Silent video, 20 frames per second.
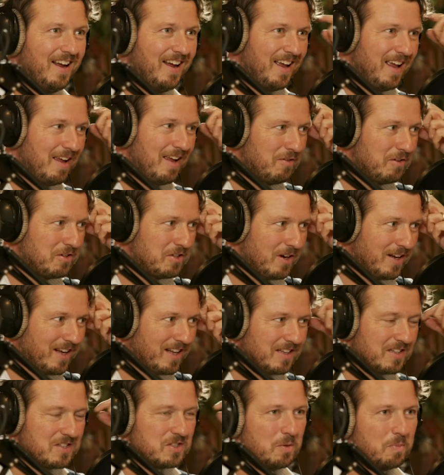If you look in
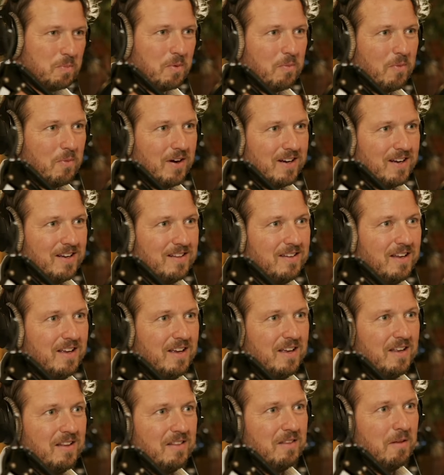the supermarket,
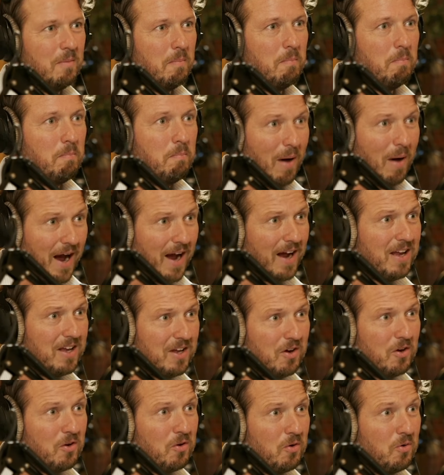the
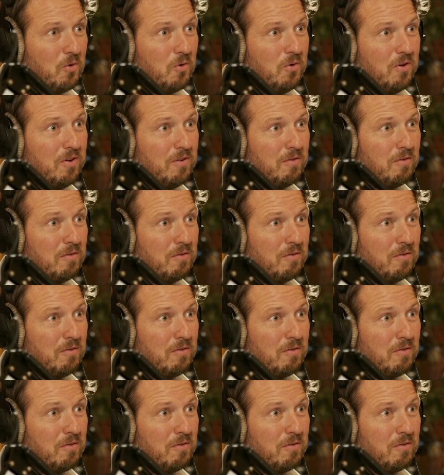bio